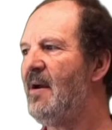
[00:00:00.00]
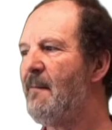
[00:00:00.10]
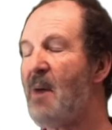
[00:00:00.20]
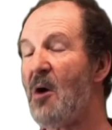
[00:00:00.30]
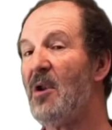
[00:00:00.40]

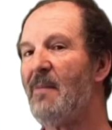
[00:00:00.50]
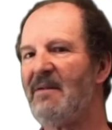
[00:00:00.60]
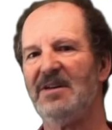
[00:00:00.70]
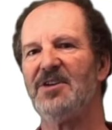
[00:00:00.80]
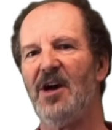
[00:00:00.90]
polar
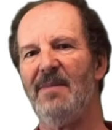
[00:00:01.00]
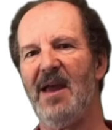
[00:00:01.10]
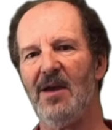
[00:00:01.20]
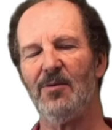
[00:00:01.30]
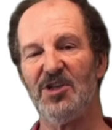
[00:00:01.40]
maritime
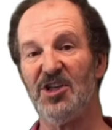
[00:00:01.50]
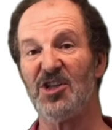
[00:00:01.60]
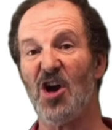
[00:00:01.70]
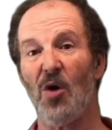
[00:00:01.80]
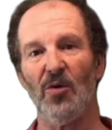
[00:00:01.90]
air, which is
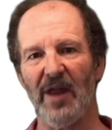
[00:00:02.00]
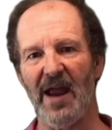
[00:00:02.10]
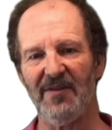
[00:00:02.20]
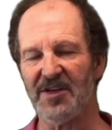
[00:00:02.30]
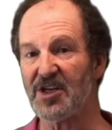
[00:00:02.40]
cold
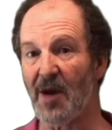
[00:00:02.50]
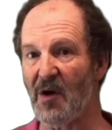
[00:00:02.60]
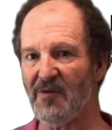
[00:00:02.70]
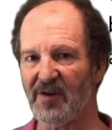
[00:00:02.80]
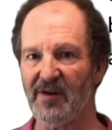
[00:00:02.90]
air that's come
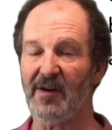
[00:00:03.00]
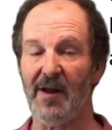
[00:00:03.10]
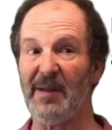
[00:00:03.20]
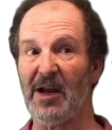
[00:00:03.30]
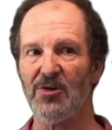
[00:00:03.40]
over a
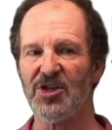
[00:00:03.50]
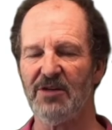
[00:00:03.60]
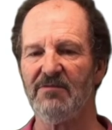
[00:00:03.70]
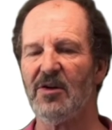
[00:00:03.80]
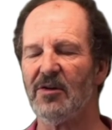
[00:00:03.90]
big
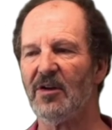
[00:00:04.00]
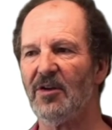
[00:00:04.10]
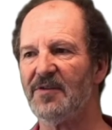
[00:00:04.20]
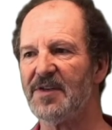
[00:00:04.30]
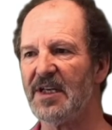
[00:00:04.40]
ocean, or a
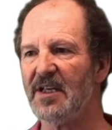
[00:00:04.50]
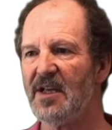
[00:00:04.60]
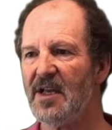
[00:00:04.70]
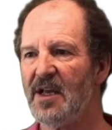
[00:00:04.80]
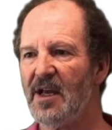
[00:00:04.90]
lot of sea.
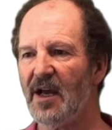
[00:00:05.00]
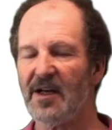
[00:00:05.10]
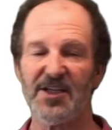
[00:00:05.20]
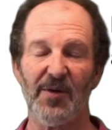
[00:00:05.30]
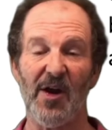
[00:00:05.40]

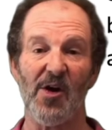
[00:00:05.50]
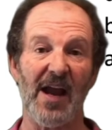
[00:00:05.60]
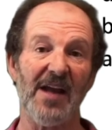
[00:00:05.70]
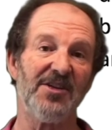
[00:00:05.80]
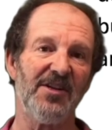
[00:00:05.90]
So in our
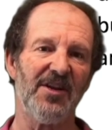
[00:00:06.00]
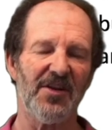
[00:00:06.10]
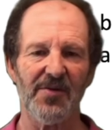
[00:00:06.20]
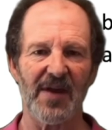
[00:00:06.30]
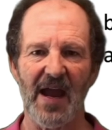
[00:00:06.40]
case in
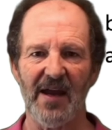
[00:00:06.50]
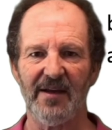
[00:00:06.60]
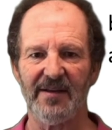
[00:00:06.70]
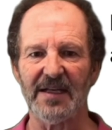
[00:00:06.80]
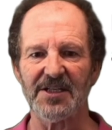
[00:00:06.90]
the
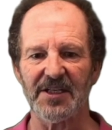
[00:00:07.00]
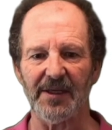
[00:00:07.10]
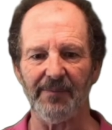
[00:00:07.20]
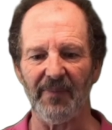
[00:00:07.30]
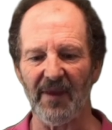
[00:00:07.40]
UK, that's
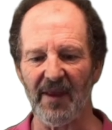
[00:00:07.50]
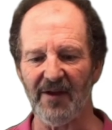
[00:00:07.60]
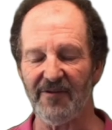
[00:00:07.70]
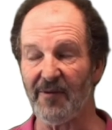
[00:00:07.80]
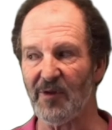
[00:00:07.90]

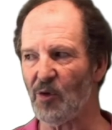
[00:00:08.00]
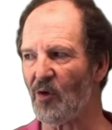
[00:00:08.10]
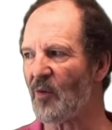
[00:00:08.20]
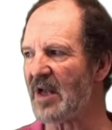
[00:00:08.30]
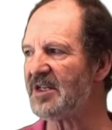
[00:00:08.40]
from the
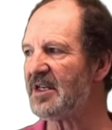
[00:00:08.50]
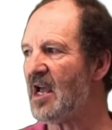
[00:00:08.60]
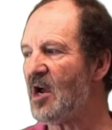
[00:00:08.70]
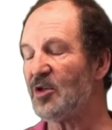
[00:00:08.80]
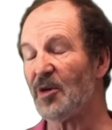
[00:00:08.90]
northwest.
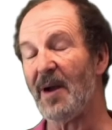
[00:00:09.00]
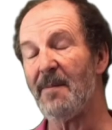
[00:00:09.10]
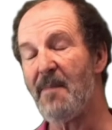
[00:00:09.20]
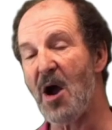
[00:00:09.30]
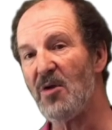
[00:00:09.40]
We talk
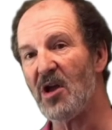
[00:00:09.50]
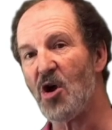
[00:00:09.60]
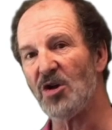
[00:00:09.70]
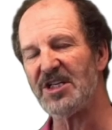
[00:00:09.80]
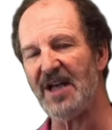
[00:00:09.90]
about polar
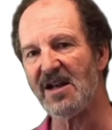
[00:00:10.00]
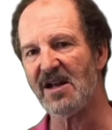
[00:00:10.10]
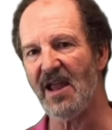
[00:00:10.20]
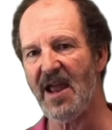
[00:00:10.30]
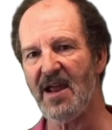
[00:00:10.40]

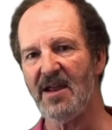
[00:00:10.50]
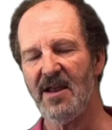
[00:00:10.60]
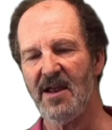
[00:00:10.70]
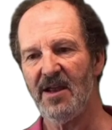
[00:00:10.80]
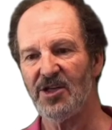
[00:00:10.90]
continental air,
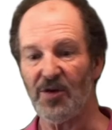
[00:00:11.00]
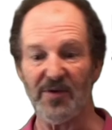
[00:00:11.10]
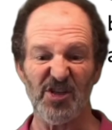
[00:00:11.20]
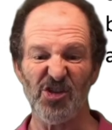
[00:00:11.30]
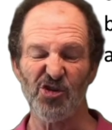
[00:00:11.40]
so
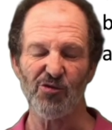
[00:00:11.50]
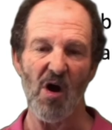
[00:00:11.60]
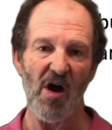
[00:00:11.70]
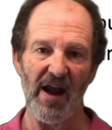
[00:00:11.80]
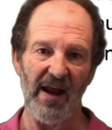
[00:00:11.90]
it's
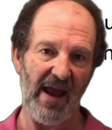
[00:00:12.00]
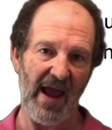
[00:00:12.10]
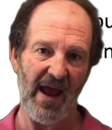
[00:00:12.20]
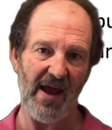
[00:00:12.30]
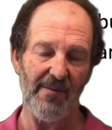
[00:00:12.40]
dry
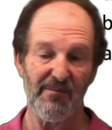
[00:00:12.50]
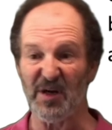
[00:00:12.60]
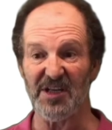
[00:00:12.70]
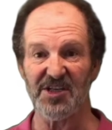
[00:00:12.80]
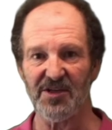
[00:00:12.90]
air, but
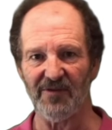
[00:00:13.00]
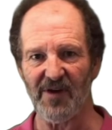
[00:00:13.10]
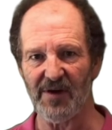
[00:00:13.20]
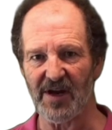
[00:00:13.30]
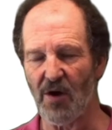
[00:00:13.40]
it's still
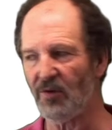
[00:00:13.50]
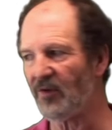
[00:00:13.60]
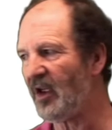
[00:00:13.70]
very cold.